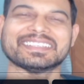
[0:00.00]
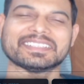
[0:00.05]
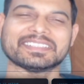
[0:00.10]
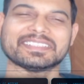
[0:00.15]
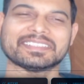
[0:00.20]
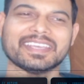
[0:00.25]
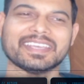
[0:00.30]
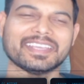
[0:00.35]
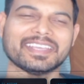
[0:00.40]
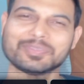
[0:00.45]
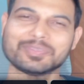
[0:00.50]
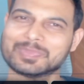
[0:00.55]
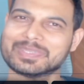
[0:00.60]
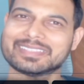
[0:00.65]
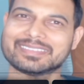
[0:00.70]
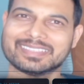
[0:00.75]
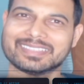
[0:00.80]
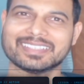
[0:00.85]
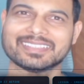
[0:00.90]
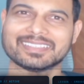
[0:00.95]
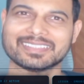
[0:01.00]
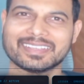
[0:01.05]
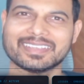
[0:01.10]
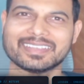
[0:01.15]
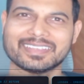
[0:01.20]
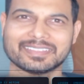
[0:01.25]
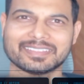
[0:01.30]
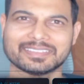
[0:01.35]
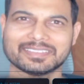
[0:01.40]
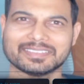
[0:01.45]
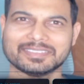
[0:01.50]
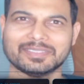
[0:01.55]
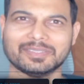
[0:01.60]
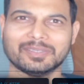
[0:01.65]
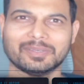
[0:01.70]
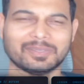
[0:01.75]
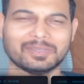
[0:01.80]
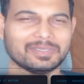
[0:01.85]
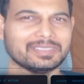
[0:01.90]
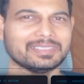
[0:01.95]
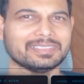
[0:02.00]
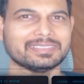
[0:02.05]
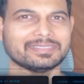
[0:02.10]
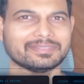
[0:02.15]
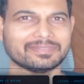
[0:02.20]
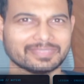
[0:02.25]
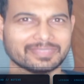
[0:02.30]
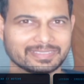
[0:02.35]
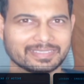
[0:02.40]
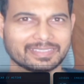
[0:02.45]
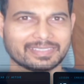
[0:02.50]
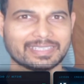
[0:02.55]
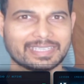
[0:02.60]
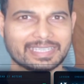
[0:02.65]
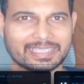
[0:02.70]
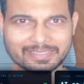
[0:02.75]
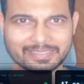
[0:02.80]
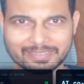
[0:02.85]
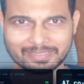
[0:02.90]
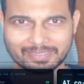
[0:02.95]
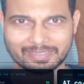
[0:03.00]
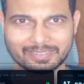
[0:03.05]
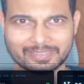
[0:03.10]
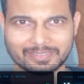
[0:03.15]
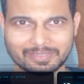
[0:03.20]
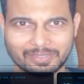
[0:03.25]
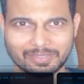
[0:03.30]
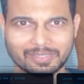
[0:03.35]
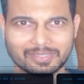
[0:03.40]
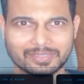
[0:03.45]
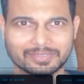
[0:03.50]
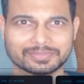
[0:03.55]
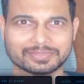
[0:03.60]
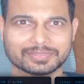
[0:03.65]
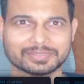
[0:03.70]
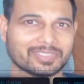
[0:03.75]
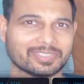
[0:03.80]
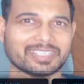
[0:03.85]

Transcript: it has been taken care all the physical intricate of